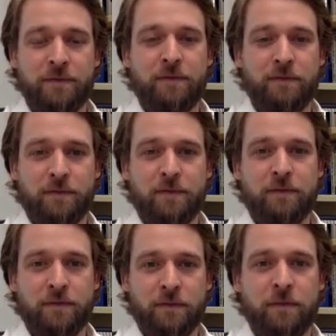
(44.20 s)

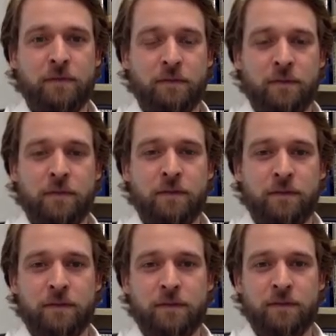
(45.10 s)

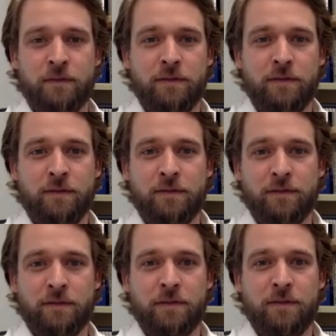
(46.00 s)

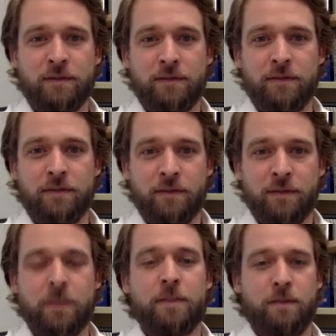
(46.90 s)

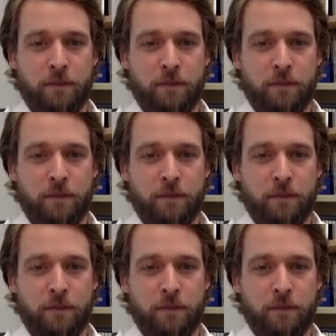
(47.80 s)
No words are spoken by the person on screen.